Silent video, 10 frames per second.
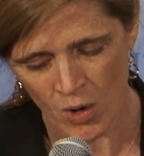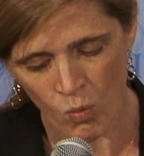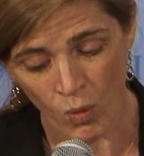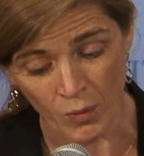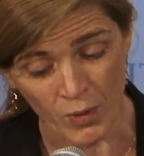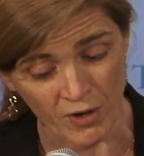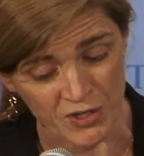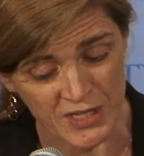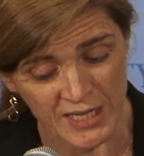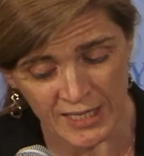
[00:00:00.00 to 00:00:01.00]
What we are
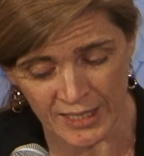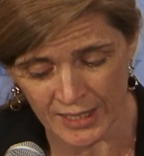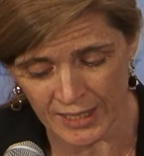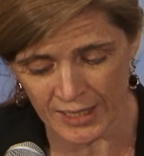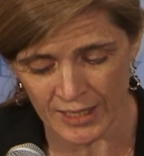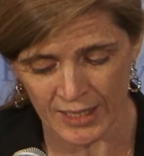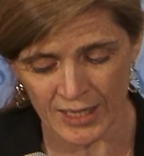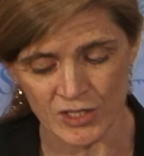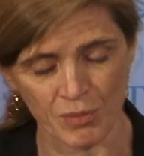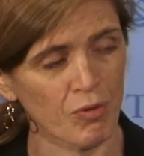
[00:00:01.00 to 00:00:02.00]
seeing
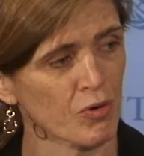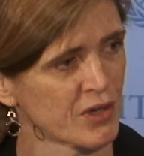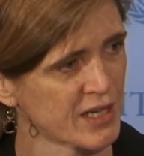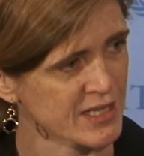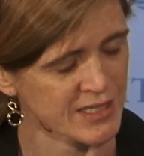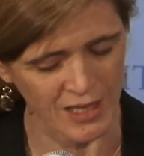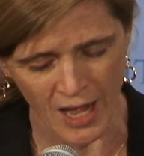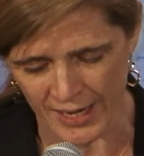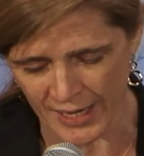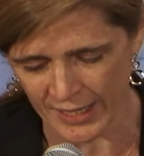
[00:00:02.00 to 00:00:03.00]
is a Burundi
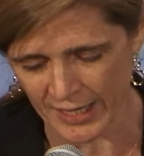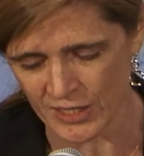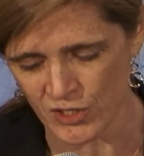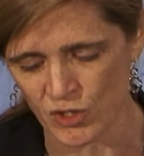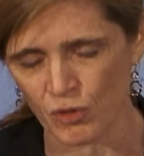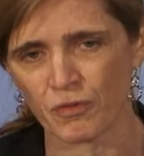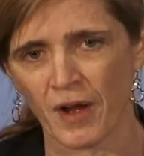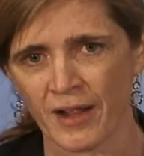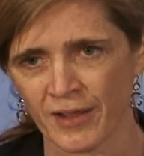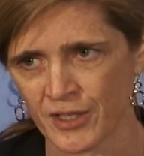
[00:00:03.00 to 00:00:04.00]
sliding into
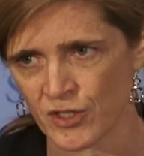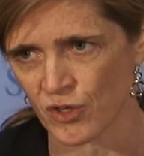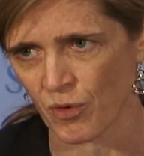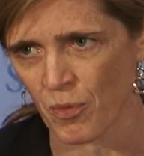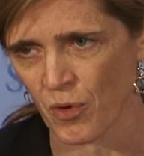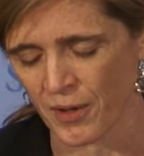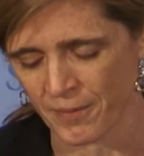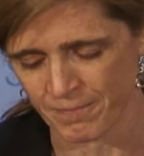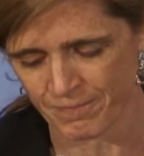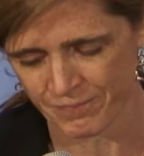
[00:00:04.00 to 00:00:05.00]
violent turmoil.
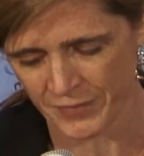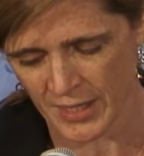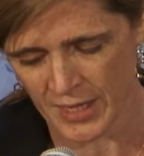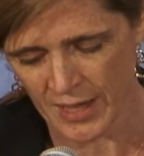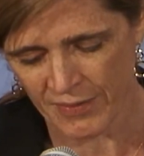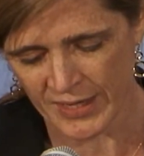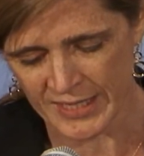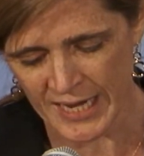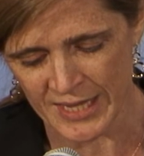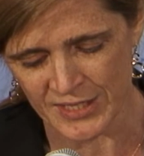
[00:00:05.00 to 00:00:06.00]
The
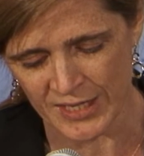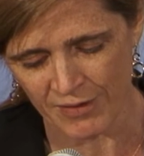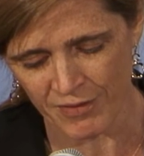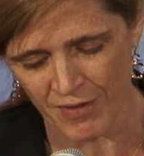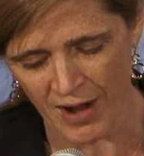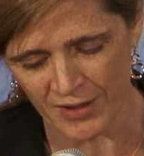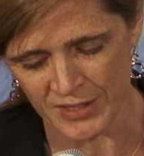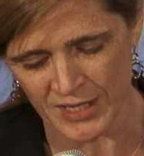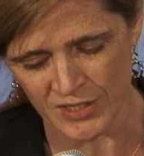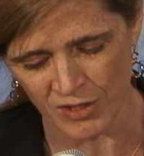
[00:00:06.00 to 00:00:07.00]
intensity of the
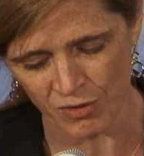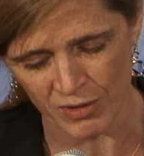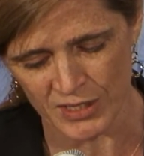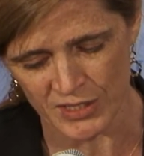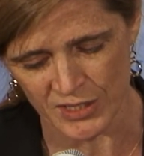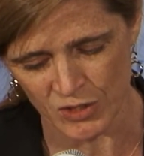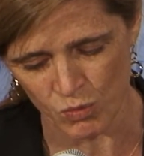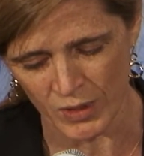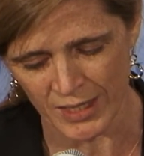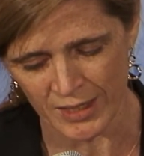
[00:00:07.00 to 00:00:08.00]
violence has increased this
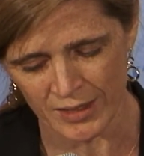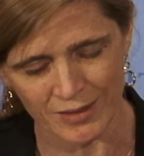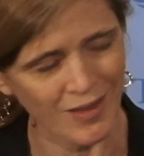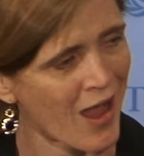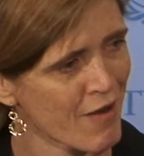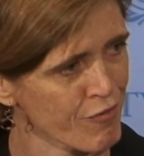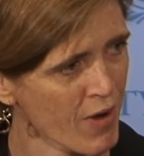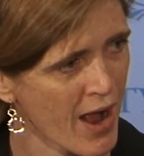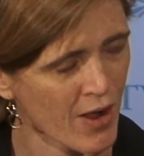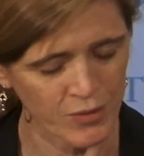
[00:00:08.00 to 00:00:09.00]
week. Live
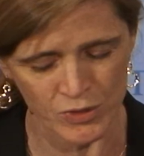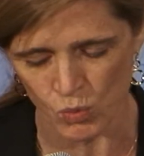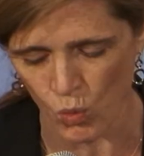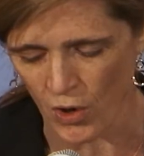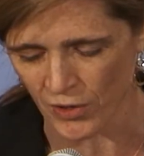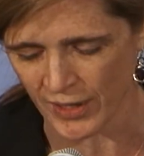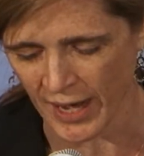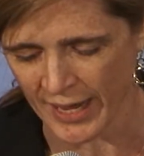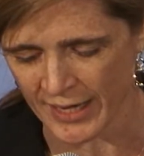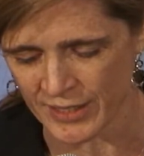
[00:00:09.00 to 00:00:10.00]
rounds, water
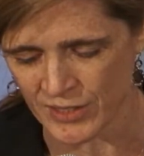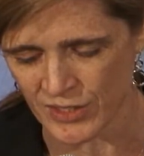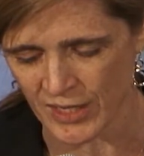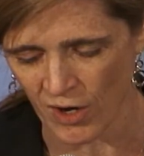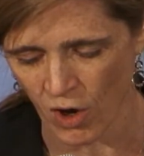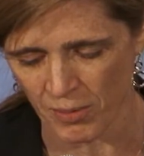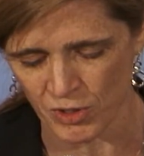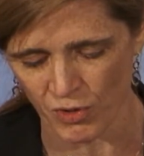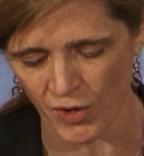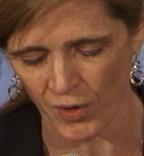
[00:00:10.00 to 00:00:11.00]
cannons, and
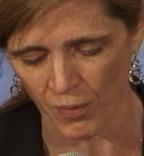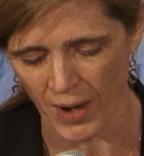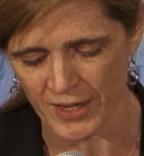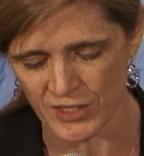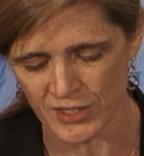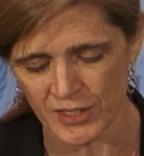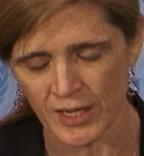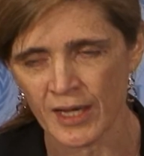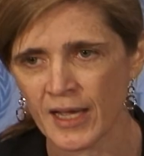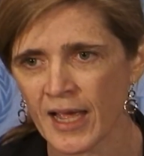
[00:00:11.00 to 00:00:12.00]
arbitrary arrests
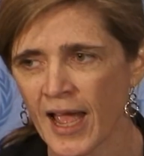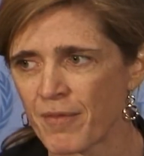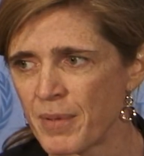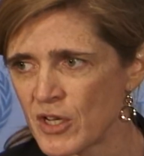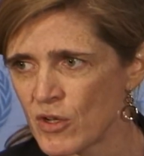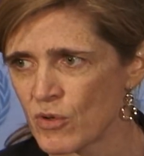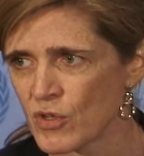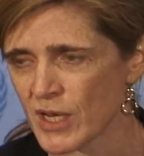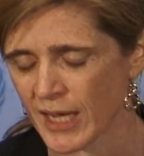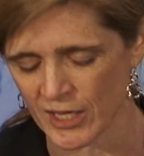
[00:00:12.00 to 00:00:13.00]
have been
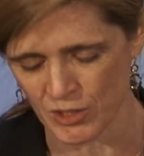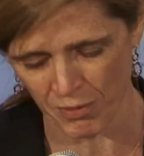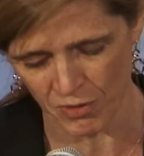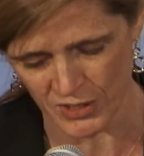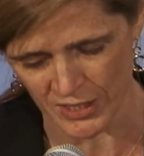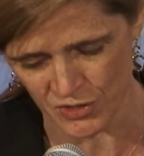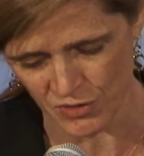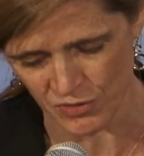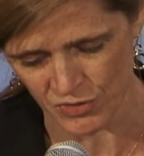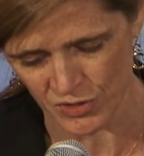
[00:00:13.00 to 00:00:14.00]
used against
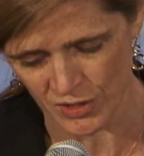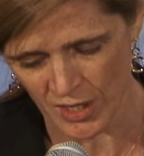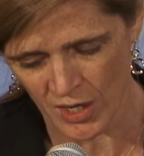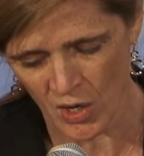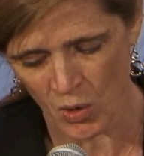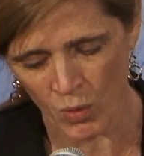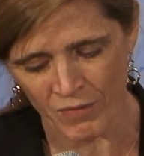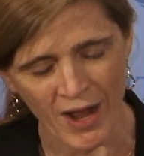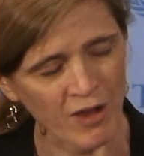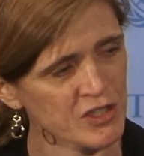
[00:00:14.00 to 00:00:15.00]
protesters. We've
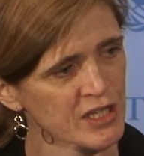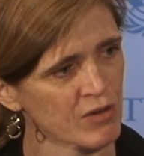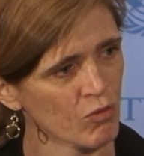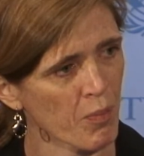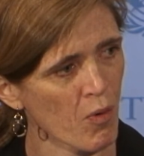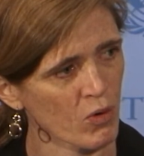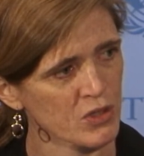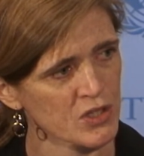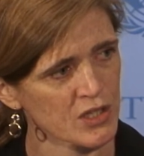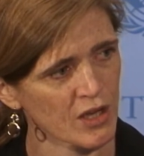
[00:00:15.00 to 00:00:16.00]
now seen reports